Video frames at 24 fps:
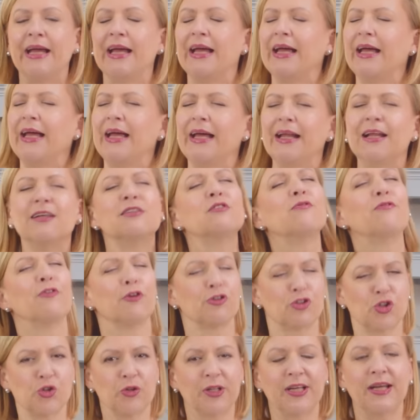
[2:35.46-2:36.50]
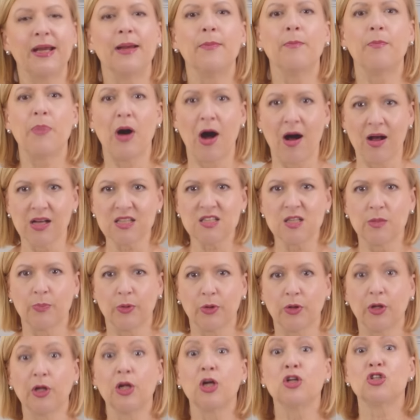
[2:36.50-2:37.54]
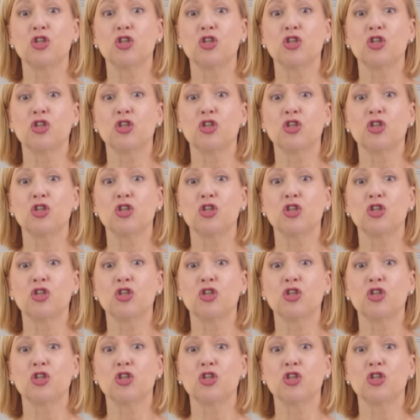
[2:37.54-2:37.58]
it is virtually impossible